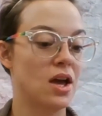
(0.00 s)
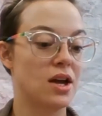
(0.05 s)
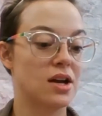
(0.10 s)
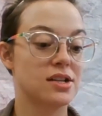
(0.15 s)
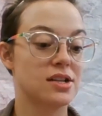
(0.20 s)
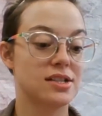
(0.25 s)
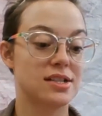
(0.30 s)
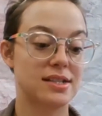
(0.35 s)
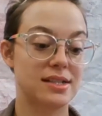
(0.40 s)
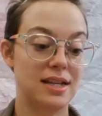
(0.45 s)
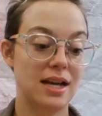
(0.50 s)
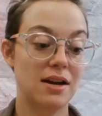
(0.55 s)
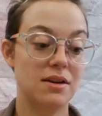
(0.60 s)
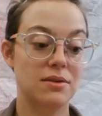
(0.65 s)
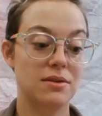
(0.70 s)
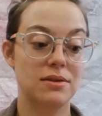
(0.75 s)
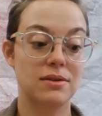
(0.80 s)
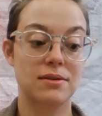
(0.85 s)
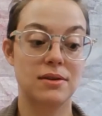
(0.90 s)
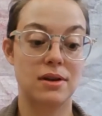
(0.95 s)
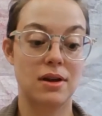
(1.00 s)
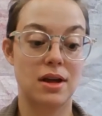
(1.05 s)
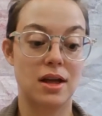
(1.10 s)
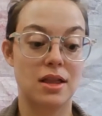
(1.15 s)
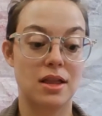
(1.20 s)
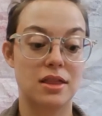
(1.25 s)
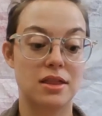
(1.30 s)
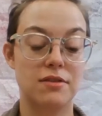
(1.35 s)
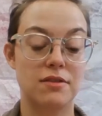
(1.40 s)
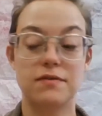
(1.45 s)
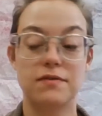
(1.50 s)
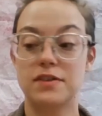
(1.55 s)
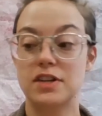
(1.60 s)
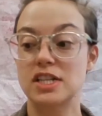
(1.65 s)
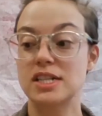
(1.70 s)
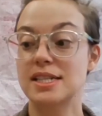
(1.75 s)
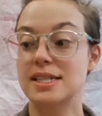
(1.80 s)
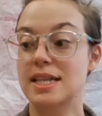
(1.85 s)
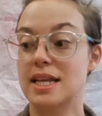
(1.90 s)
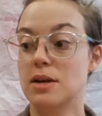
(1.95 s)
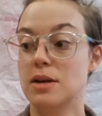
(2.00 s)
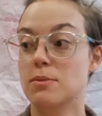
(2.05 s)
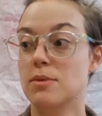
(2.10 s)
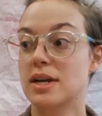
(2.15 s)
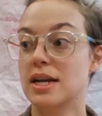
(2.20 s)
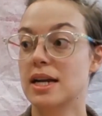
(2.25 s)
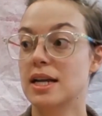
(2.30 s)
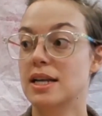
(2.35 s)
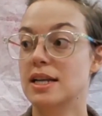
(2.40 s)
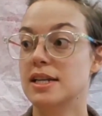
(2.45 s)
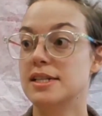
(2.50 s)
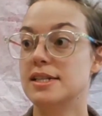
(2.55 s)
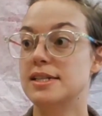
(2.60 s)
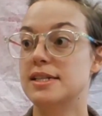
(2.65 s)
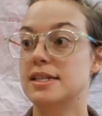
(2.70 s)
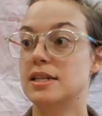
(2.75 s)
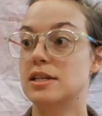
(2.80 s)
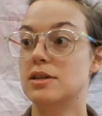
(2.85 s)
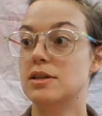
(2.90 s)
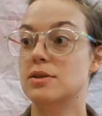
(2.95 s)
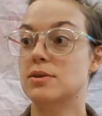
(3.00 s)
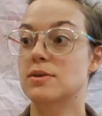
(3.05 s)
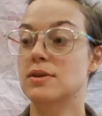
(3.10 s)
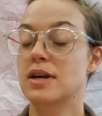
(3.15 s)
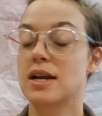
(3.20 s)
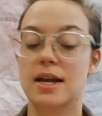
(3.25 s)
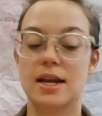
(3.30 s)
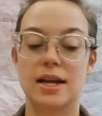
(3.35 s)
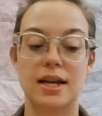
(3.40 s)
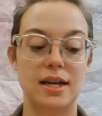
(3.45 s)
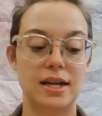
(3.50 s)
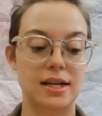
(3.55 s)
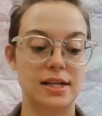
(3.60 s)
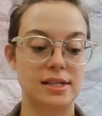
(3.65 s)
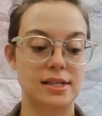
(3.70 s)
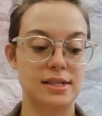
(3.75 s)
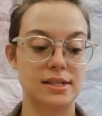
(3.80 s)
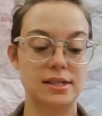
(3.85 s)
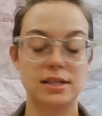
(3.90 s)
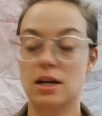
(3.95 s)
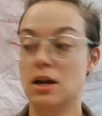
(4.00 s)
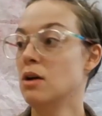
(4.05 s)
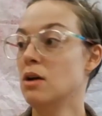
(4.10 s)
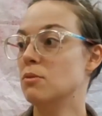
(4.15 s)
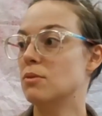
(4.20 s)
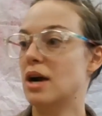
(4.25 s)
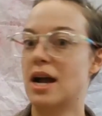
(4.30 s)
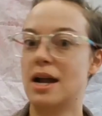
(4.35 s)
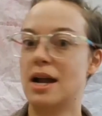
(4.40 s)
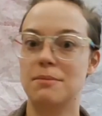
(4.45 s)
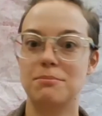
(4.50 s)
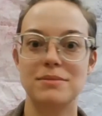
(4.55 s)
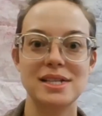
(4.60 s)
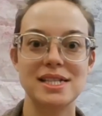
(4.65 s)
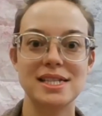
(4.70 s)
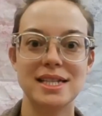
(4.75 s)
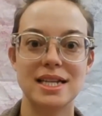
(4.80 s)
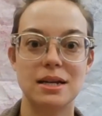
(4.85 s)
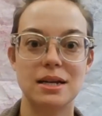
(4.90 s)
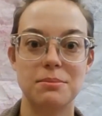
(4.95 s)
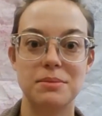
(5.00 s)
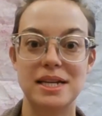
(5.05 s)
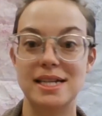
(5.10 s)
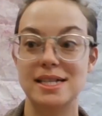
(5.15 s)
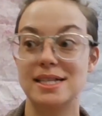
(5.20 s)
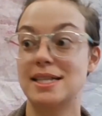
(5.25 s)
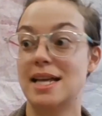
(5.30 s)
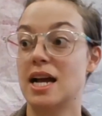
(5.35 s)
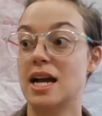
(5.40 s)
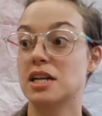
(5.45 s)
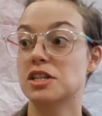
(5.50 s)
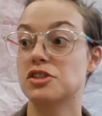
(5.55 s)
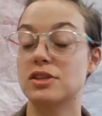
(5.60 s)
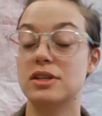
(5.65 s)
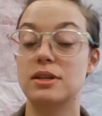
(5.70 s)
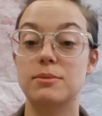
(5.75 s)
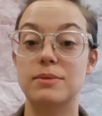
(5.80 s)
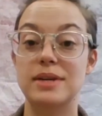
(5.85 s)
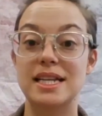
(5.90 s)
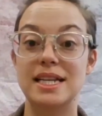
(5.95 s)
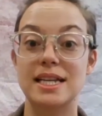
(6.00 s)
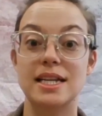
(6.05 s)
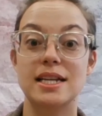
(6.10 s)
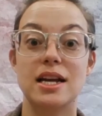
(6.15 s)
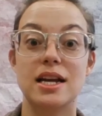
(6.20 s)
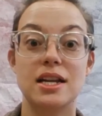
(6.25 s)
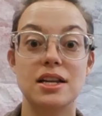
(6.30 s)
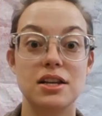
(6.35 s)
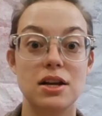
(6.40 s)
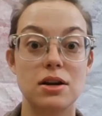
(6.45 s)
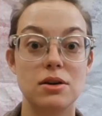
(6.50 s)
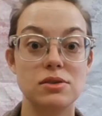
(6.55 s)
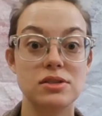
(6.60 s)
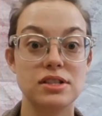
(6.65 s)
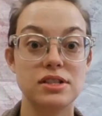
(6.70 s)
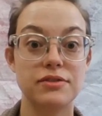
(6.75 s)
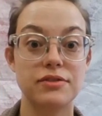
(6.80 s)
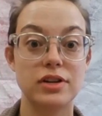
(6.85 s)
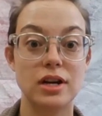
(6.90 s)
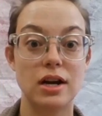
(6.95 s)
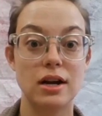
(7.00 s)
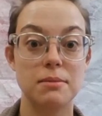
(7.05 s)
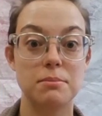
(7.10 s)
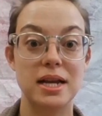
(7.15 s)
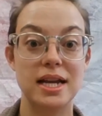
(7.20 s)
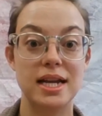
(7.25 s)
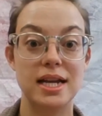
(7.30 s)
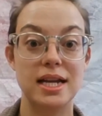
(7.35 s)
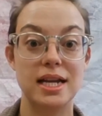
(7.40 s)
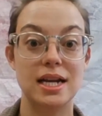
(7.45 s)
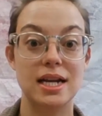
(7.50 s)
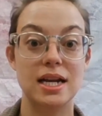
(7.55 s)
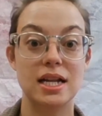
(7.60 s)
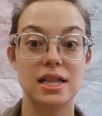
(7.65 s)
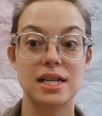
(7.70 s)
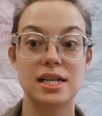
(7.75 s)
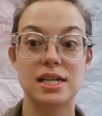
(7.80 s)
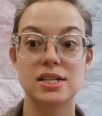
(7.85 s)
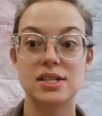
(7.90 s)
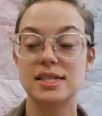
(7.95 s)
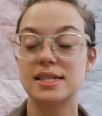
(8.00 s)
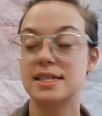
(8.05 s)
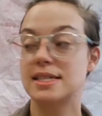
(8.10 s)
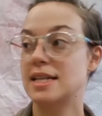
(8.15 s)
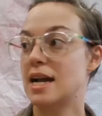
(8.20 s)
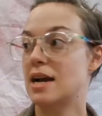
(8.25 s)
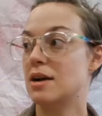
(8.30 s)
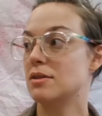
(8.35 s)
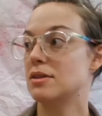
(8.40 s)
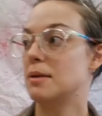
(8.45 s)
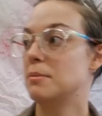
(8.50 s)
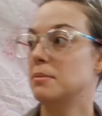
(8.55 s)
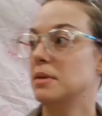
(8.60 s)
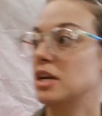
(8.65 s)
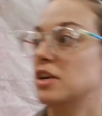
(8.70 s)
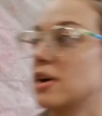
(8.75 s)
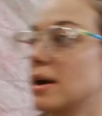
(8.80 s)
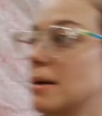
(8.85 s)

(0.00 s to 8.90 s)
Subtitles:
So the first thing we're going to do is, oh, I'm missing a piece. Actually, we need a nose for our piggy, a little snout. Let me grab